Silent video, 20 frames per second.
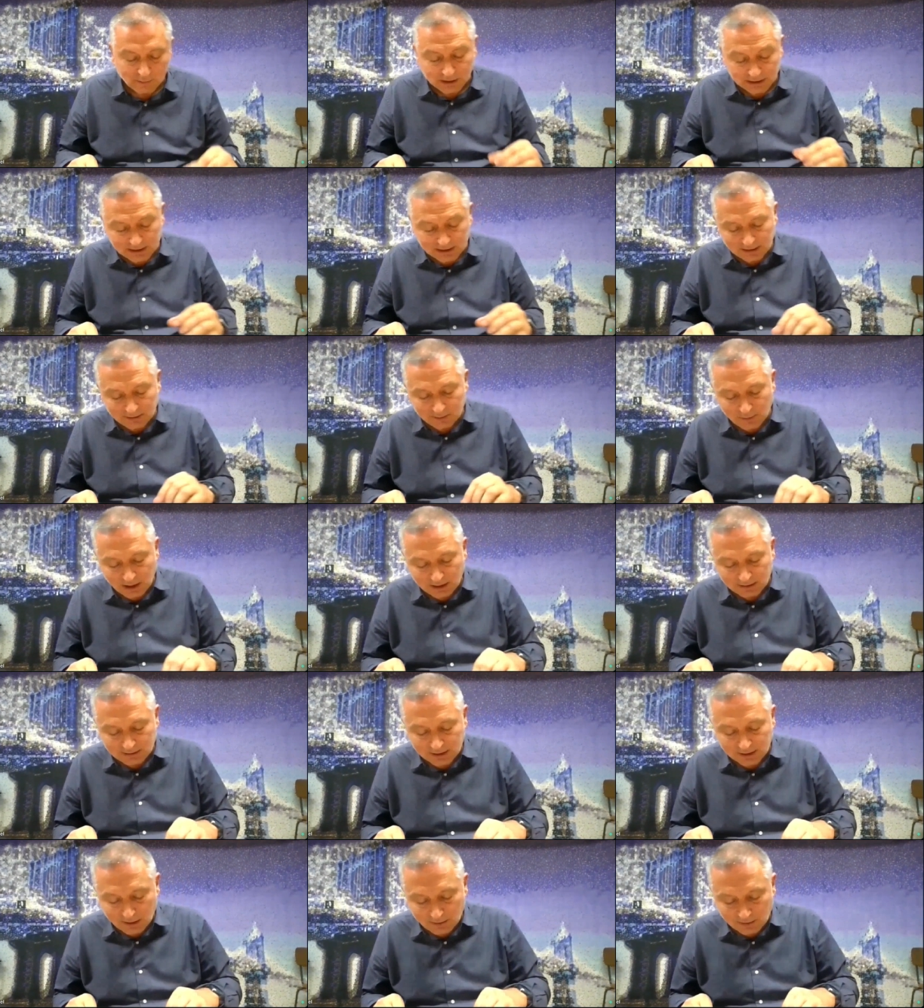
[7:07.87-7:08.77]
but that
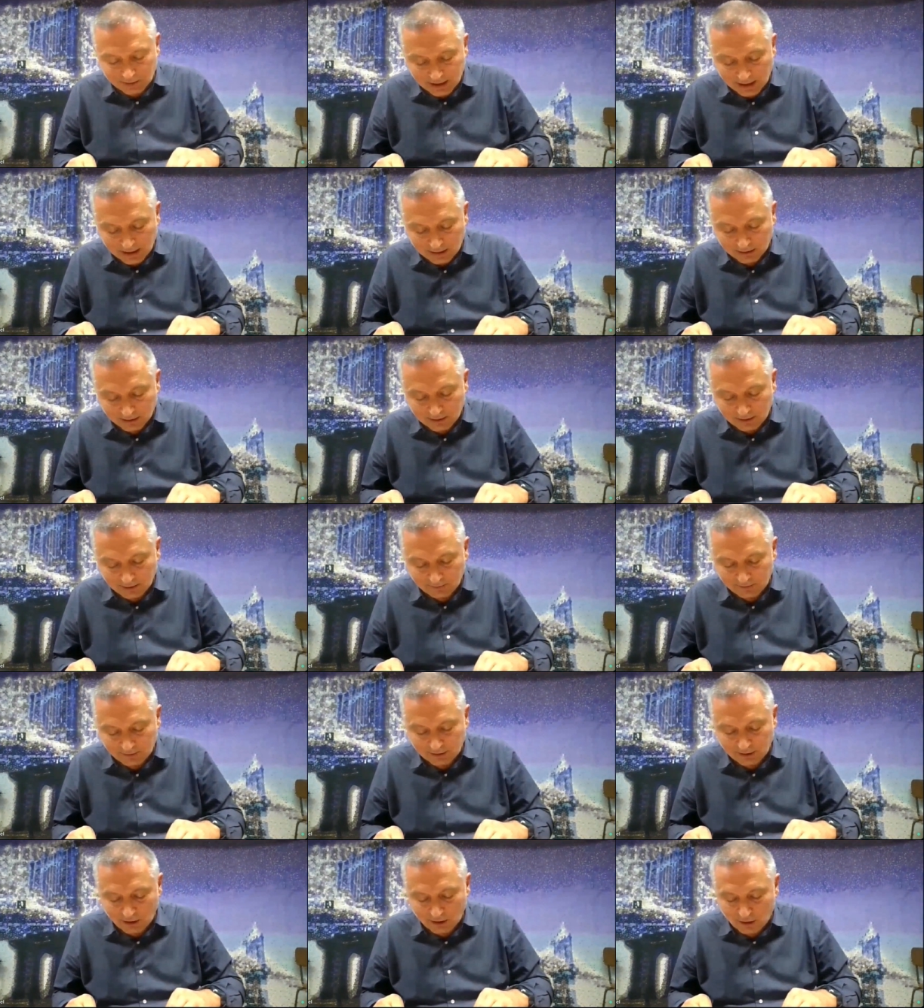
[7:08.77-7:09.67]
makes our
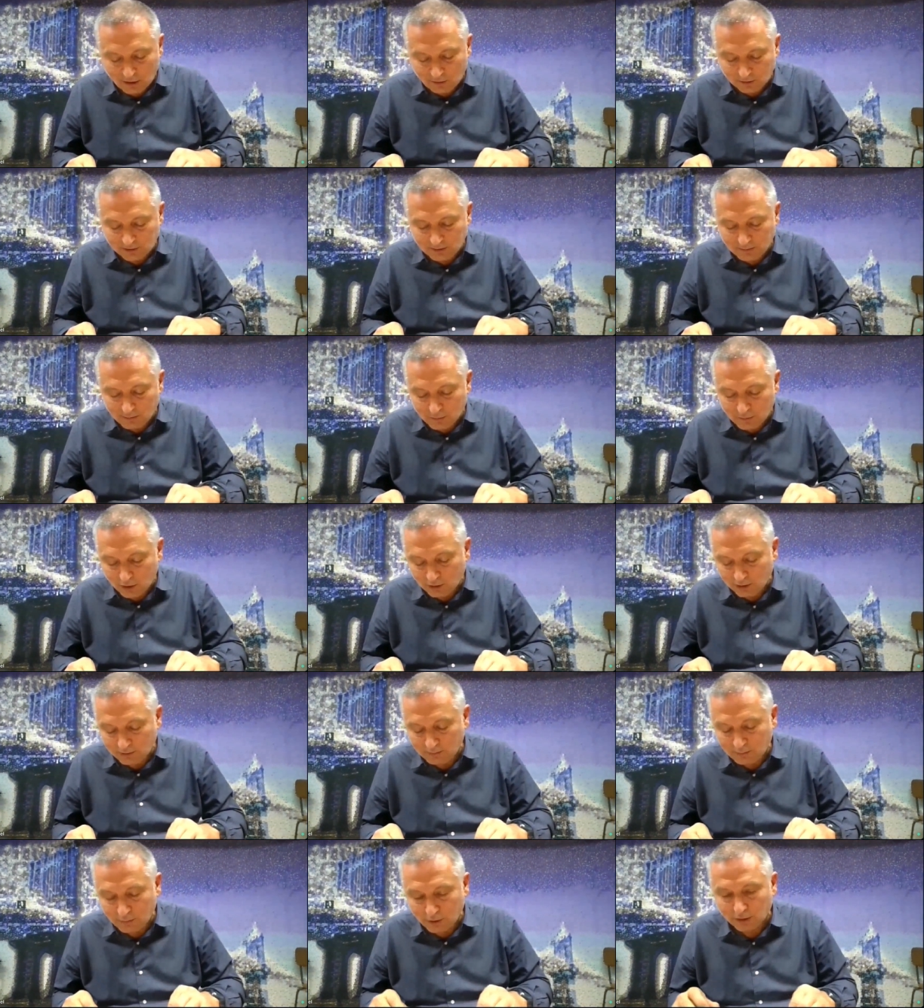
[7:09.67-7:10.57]
narratives all the
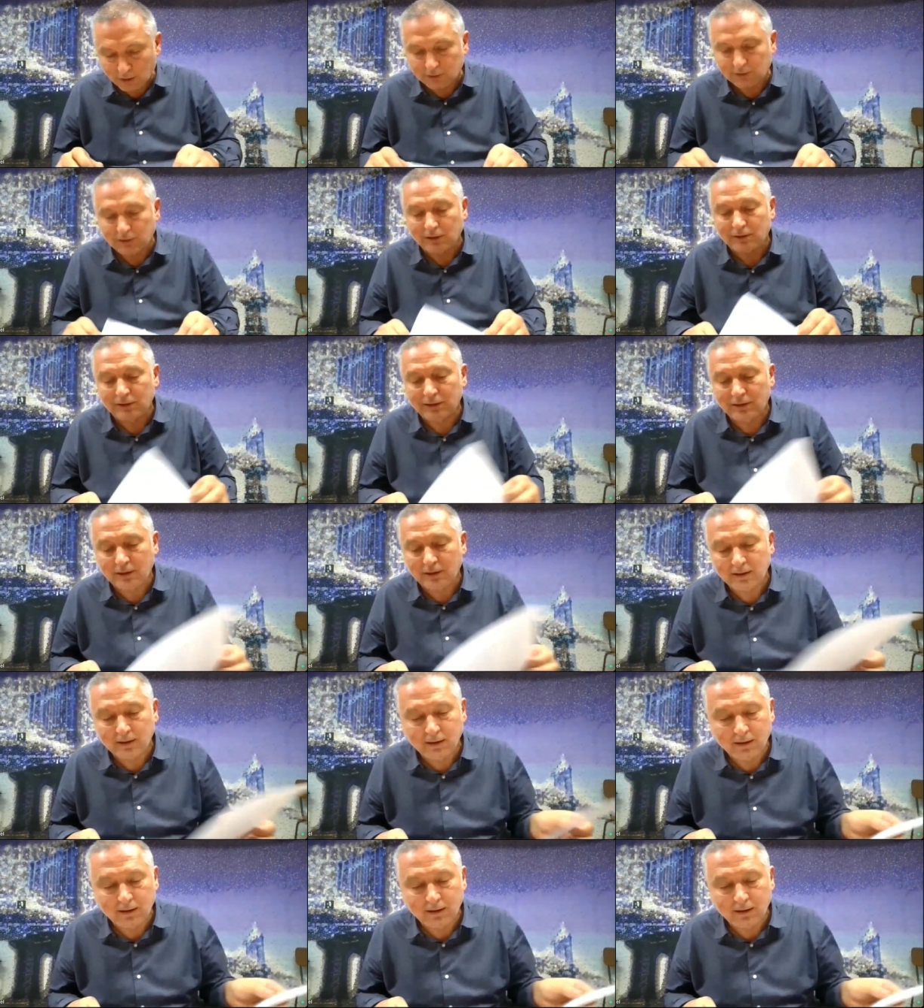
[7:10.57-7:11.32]
more important.